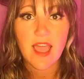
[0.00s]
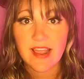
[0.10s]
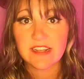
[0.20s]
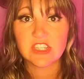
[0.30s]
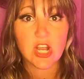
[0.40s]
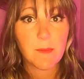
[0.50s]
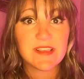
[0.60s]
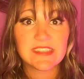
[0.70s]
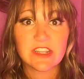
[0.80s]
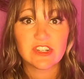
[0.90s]
and
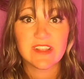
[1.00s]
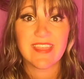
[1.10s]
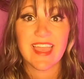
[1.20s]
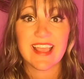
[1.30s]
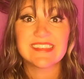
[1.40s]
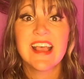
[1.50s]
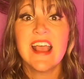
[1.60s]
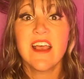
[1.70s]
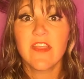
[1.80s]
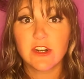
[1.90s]
shopping centers and things
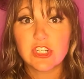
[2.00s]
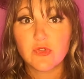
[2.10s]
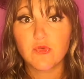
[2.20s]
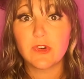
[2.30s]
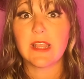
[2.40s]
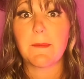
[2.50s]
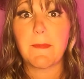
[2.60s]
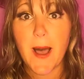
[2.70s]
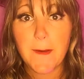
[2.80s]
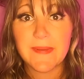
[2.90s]
that are just really
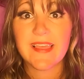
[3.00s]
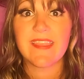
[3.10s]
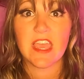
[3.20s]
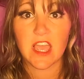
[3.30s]
pumping the